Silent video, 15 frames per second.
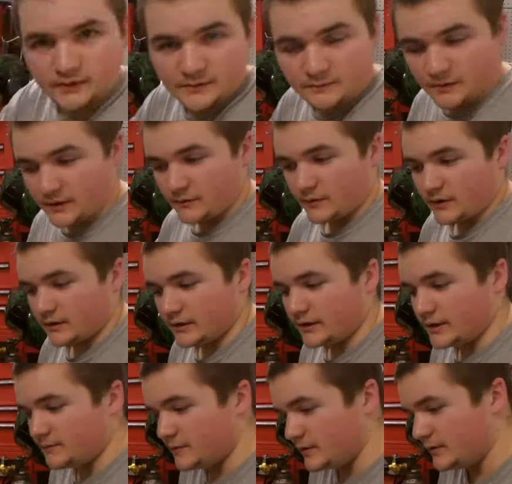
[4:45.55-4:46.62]
That's probably what I'll
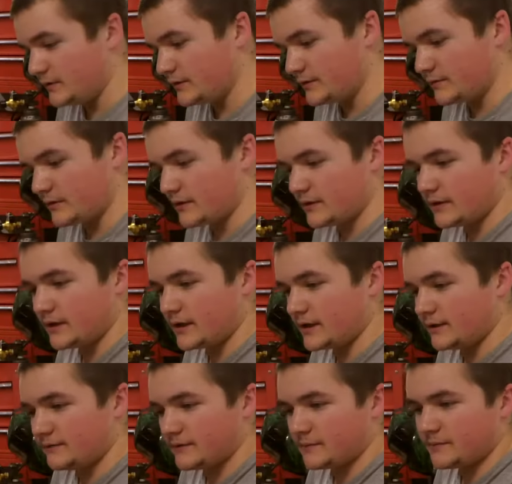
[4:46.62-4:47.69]
end up doing, just running the
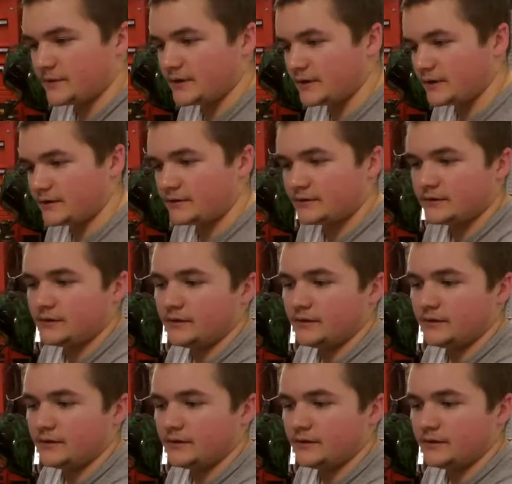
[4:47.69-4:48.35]
negative up there.